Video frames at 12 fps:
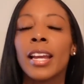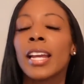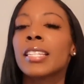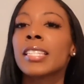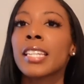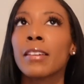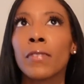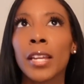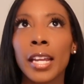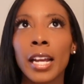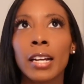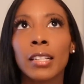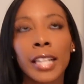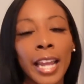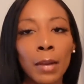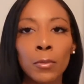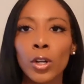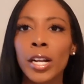it's giving
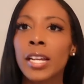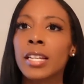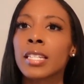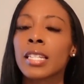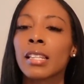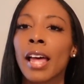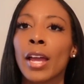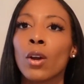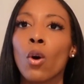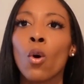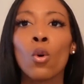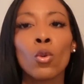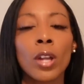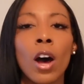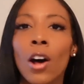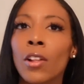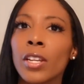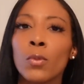glamorous, like old
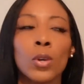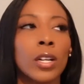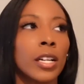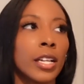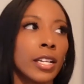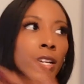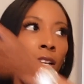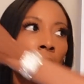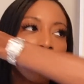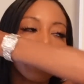Hollywood,